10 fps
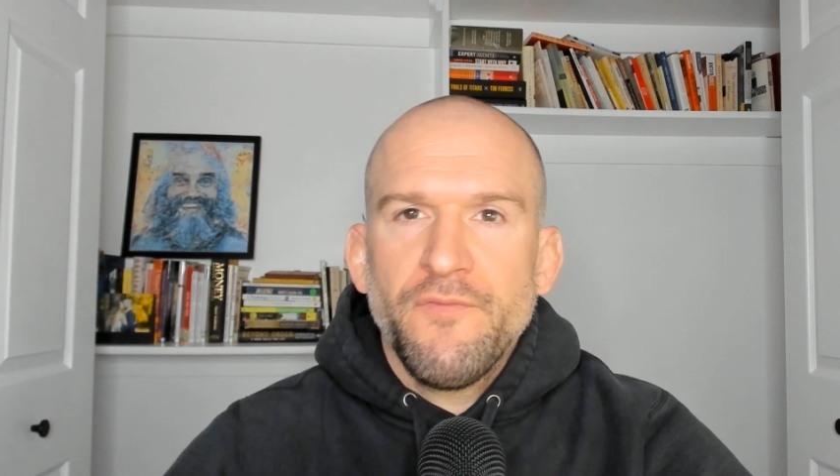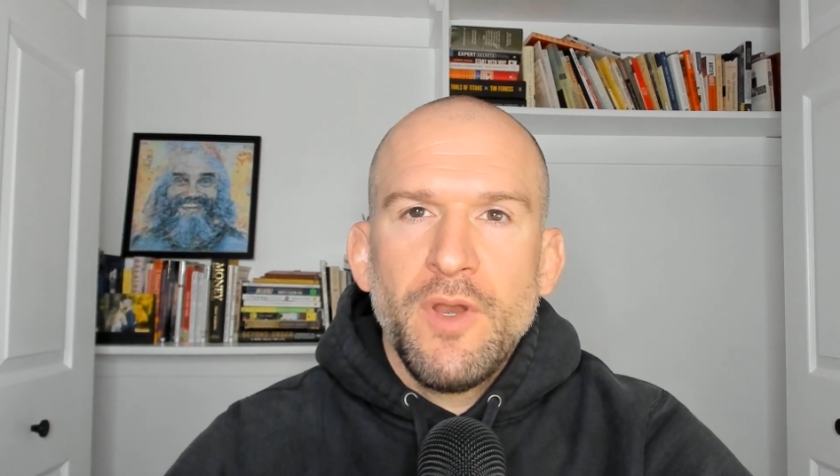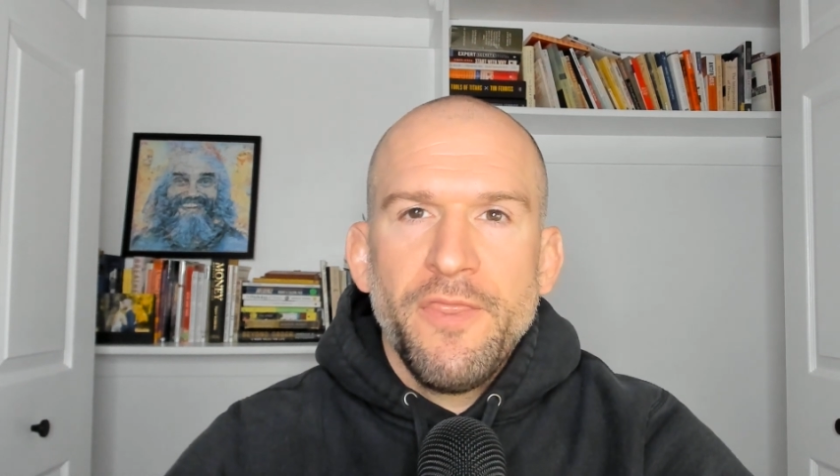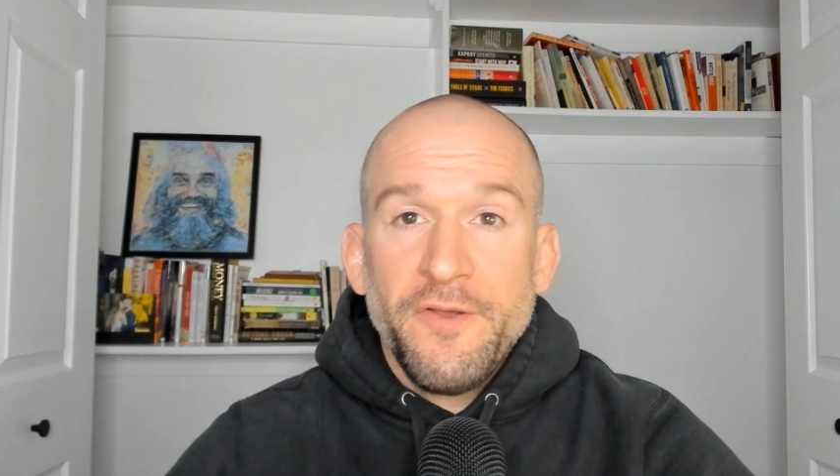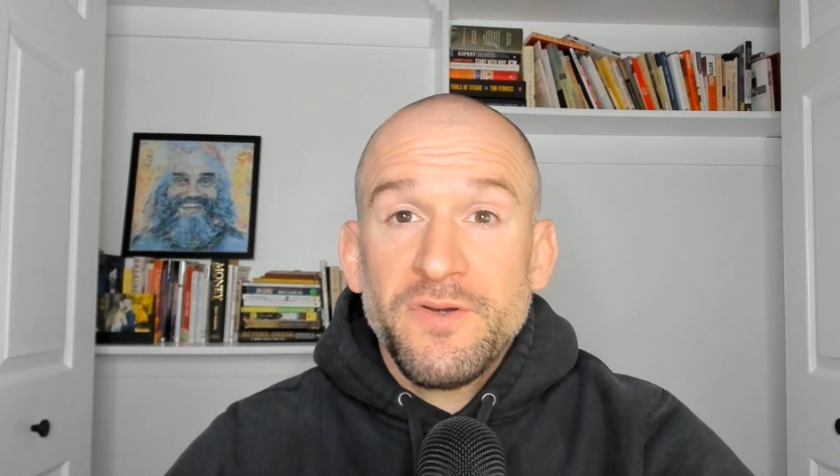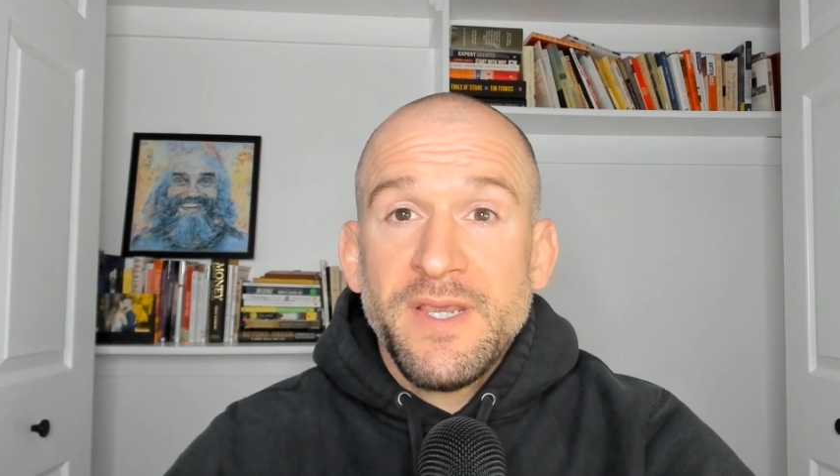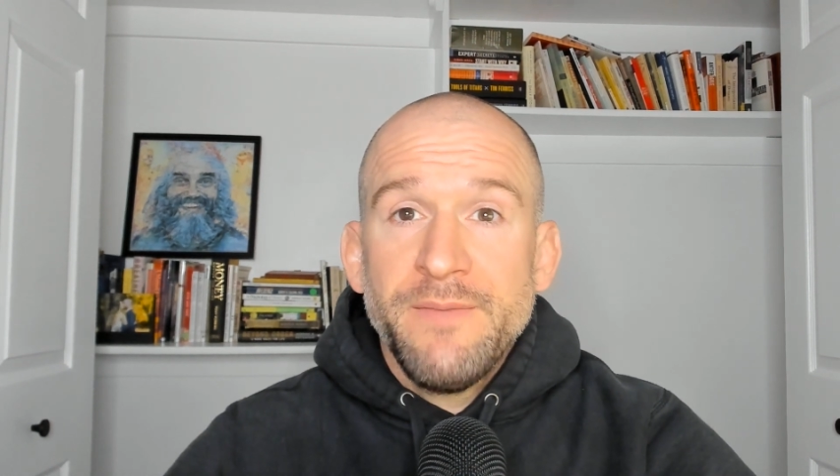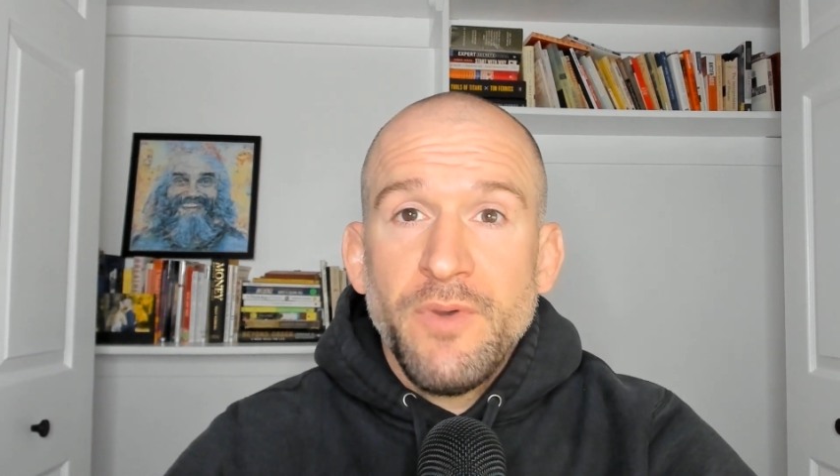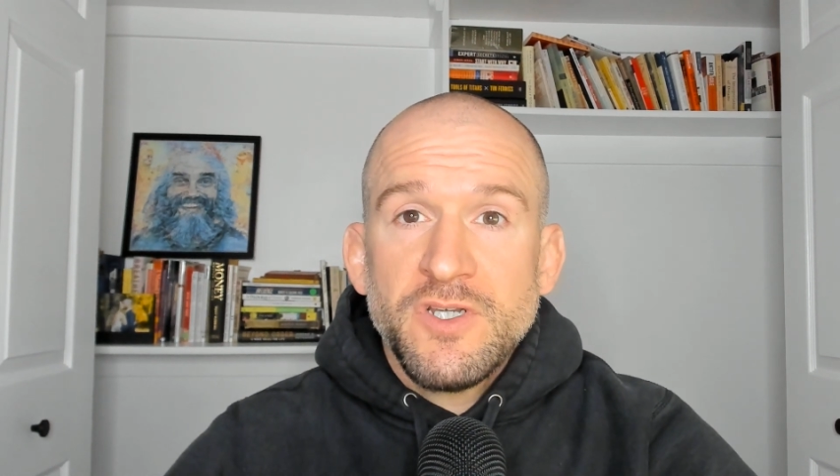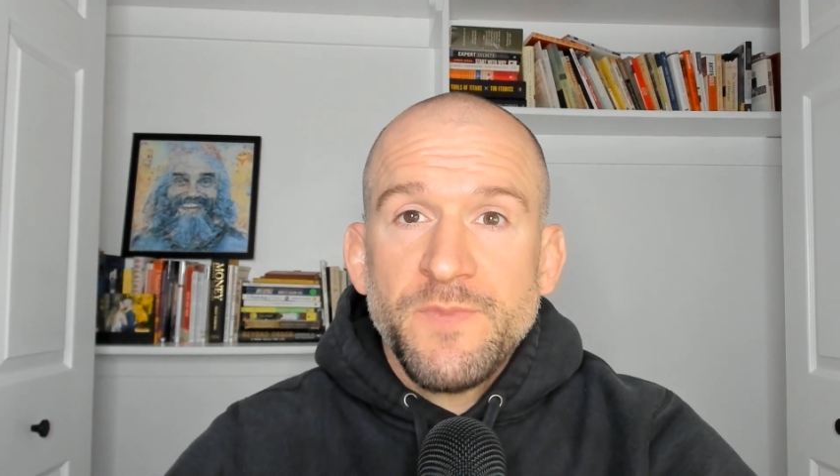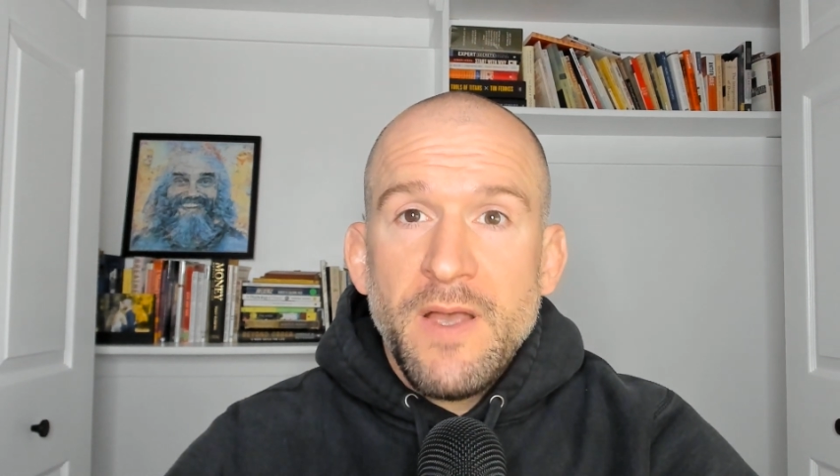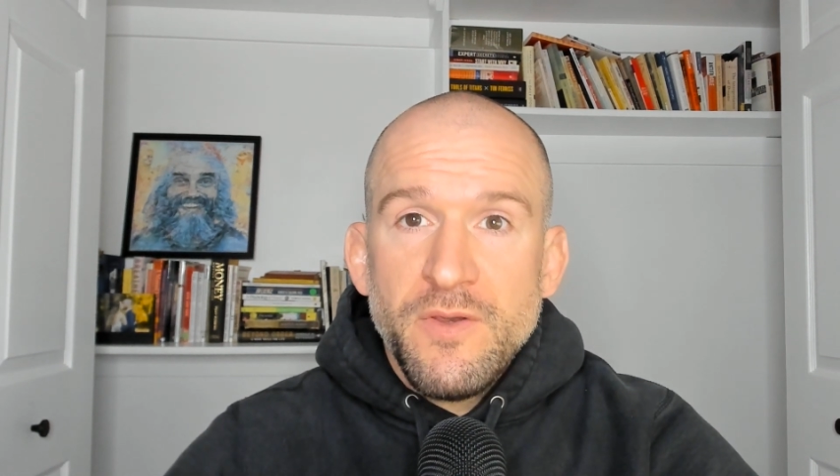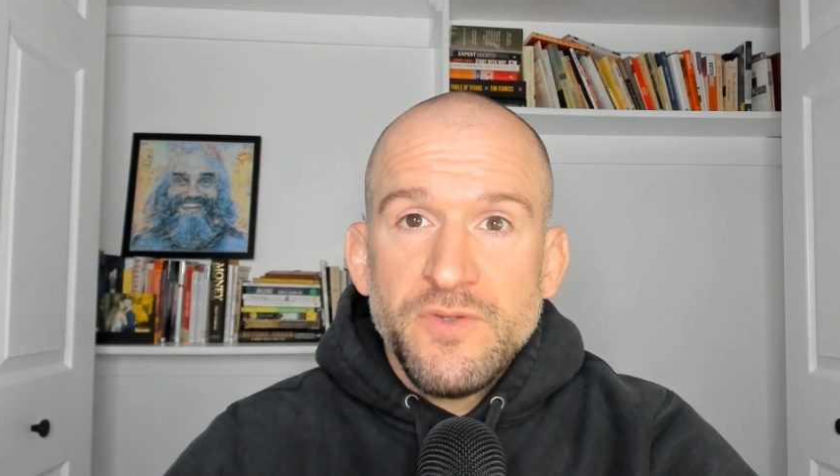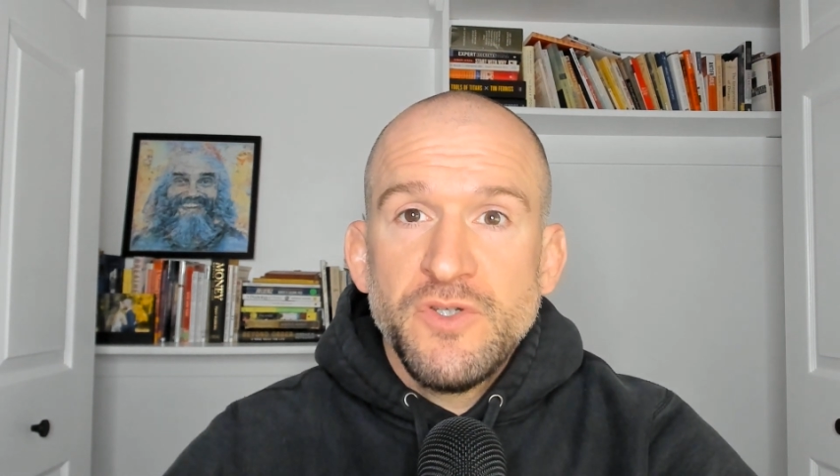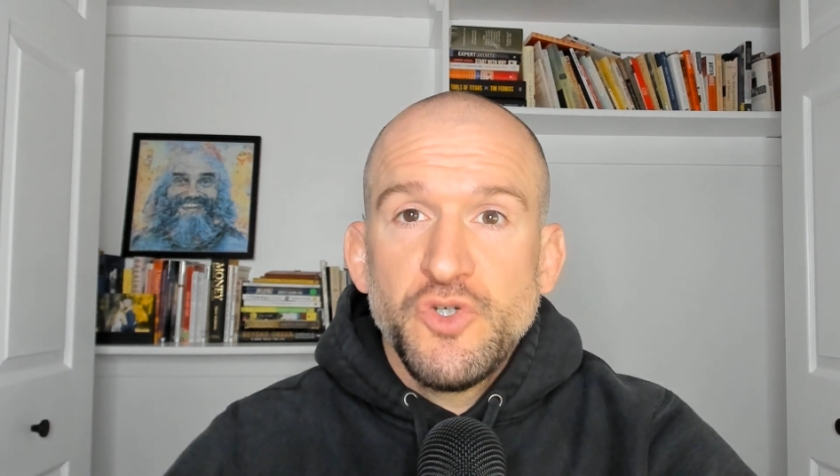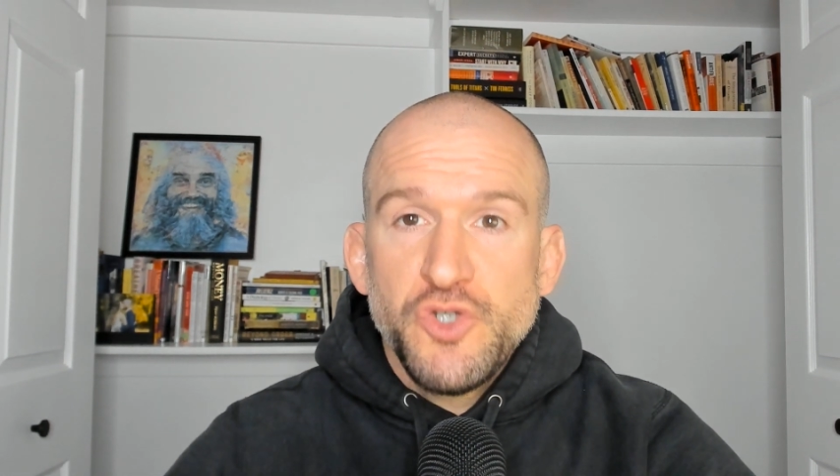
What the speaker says: I've written 13 books about using Jiu